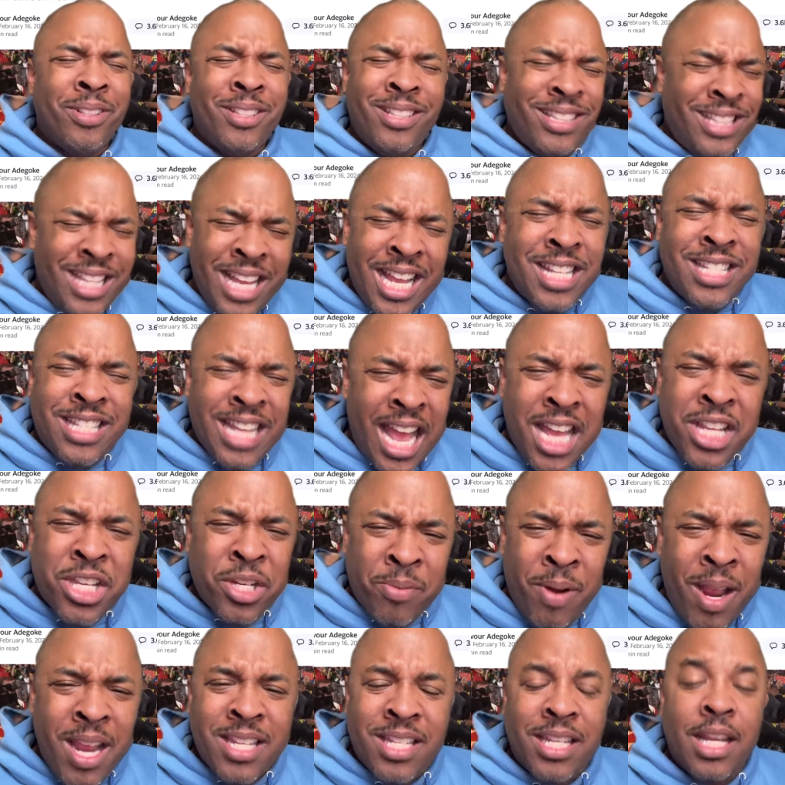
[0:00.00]
The
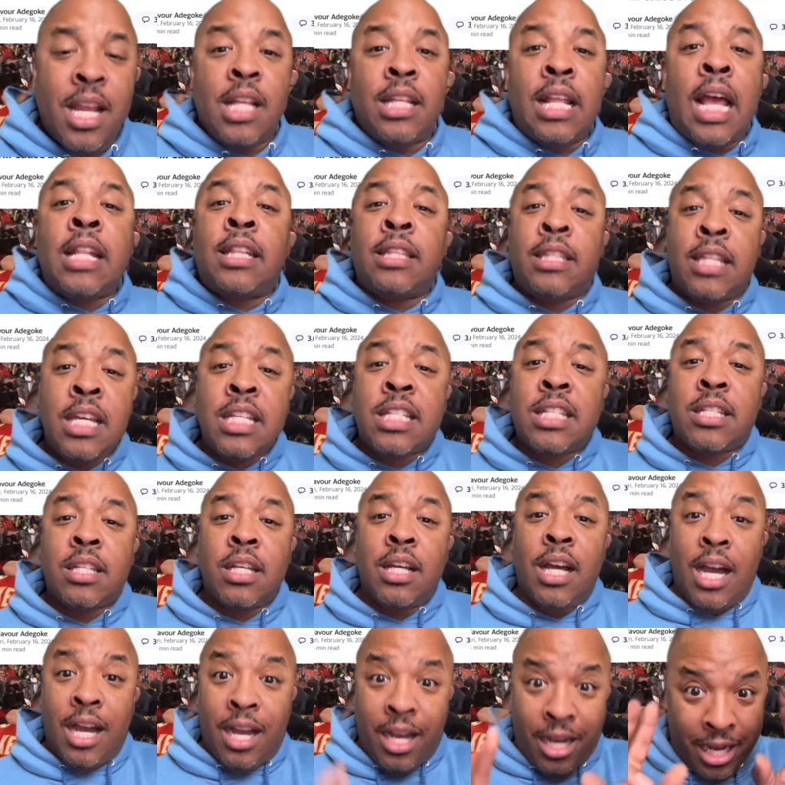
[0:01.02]
exaggeration. Like,
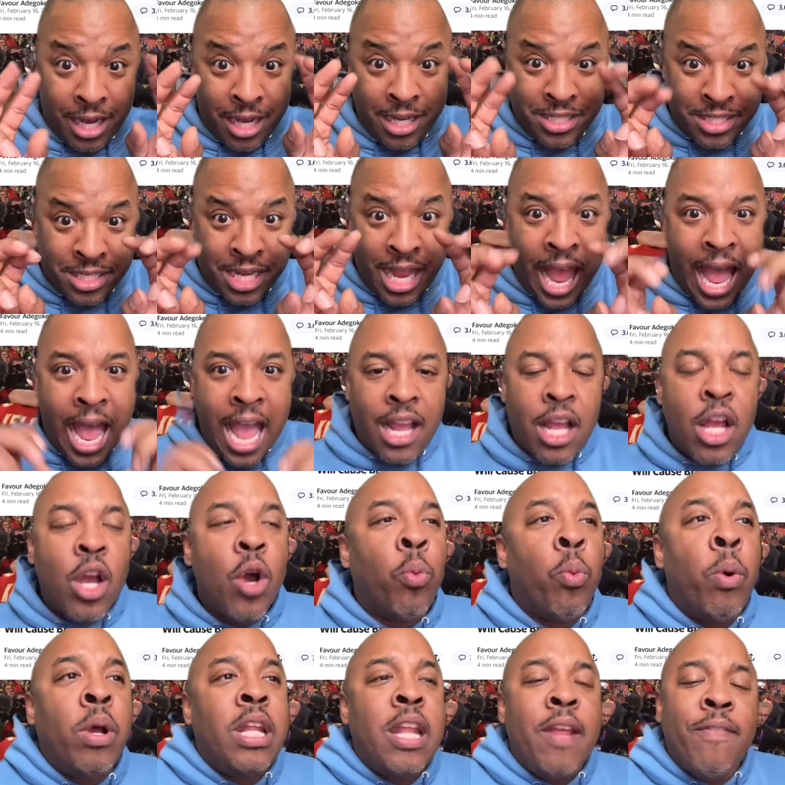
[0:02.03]
this attack
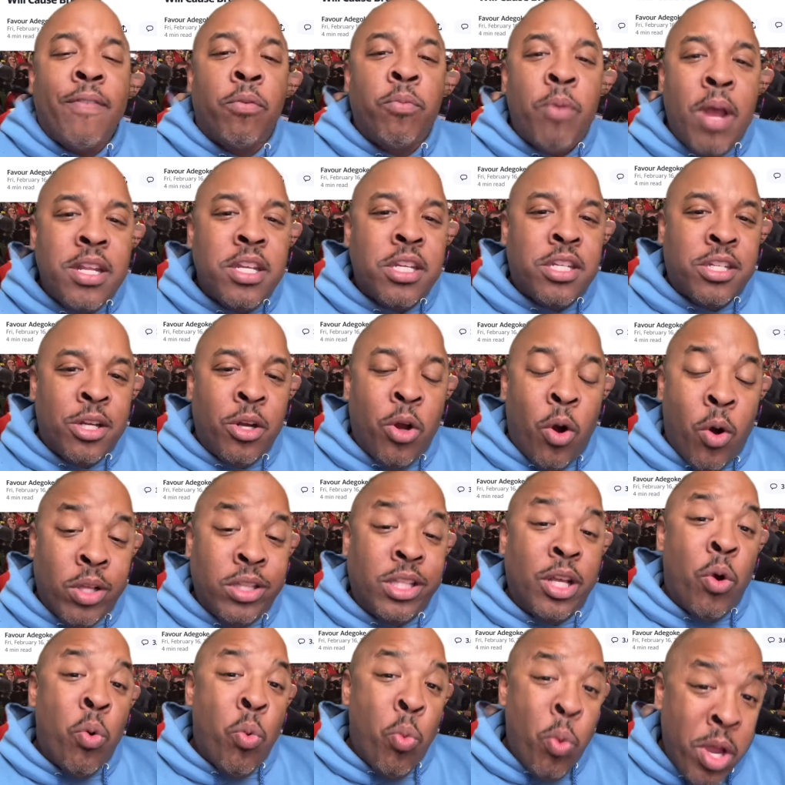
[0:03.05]
wouldn't even register on
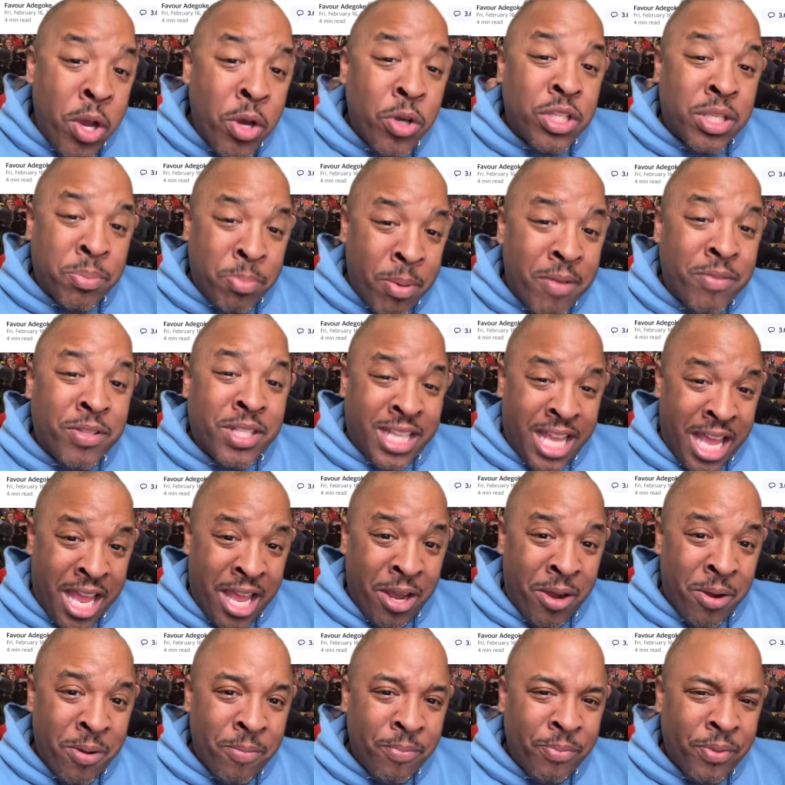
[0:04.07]
the Will Smith
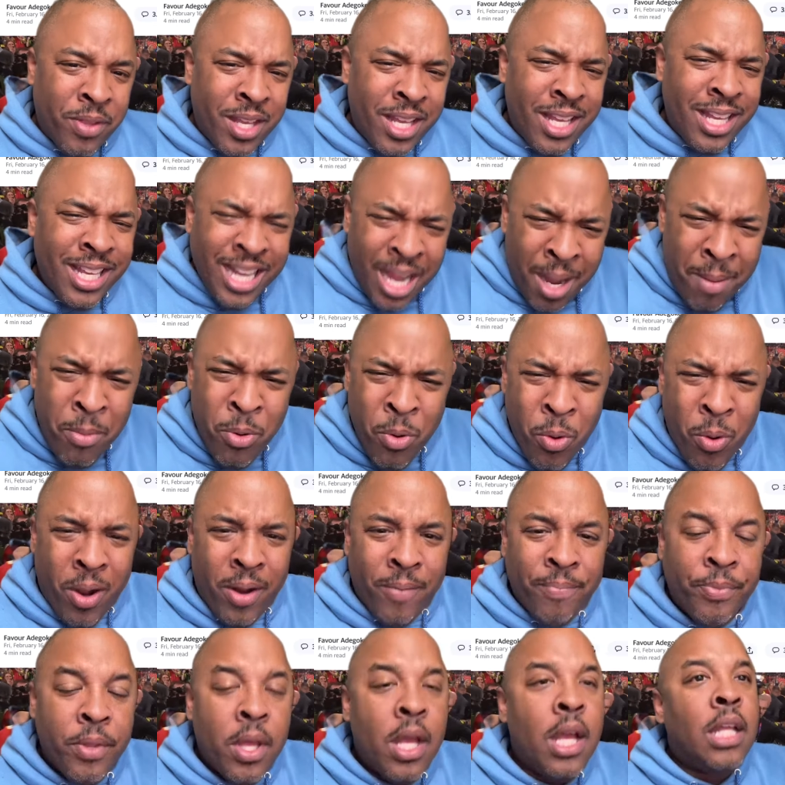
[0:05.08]
scale. Come on.
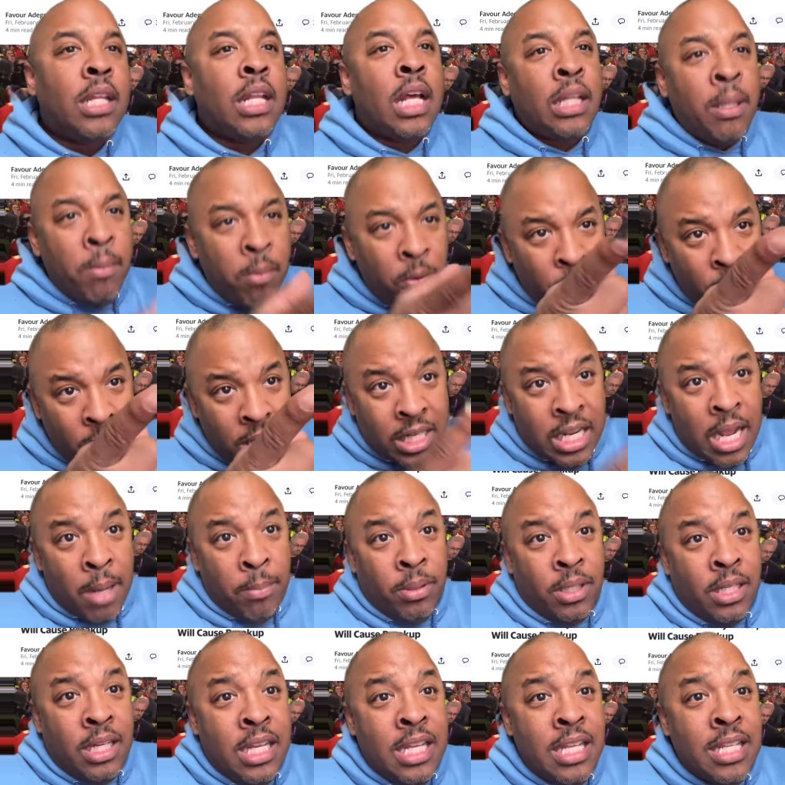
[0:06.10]
Now, let me read a couple
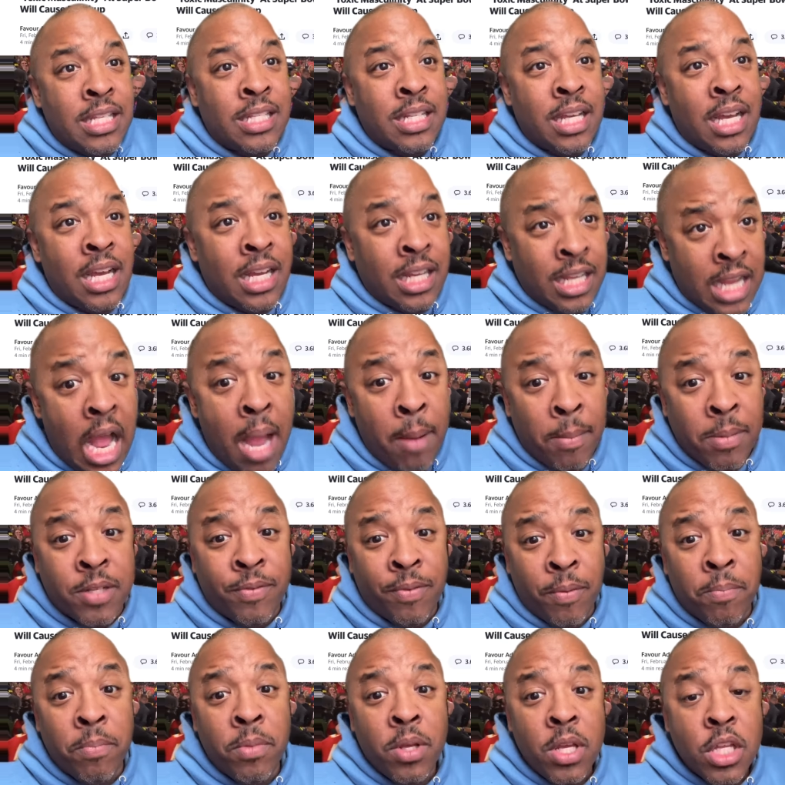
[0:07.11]
of these comments
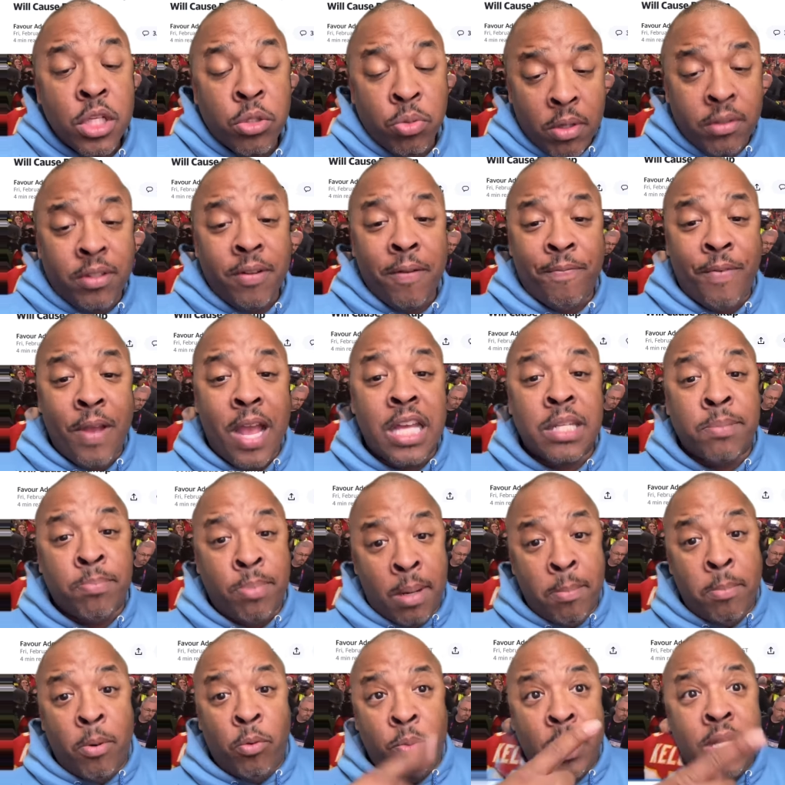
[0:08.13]
from Swiftie fans, but
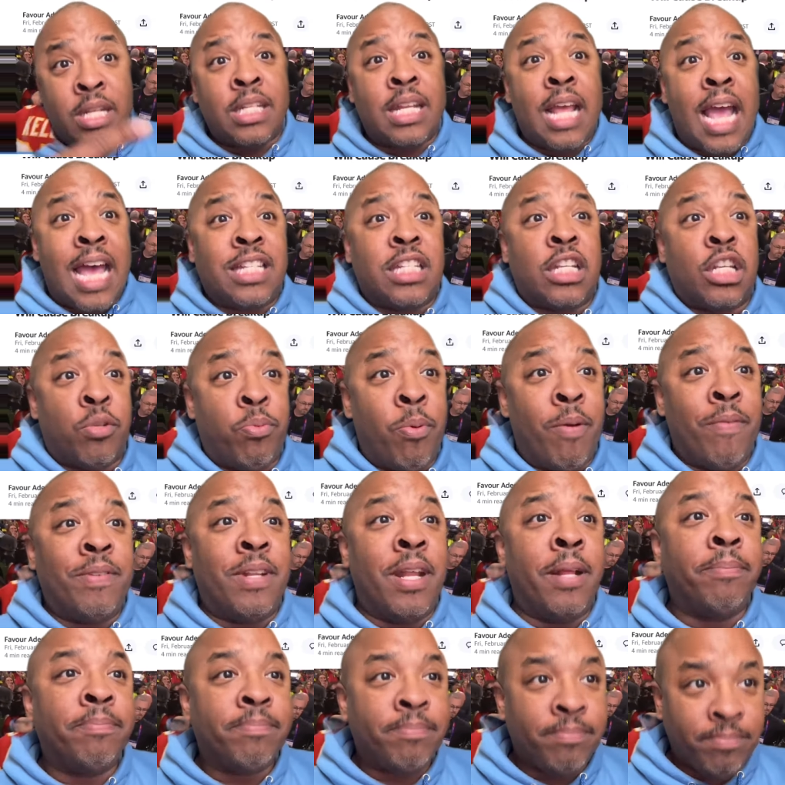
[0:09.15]
I'm going to read this as a Swiftie.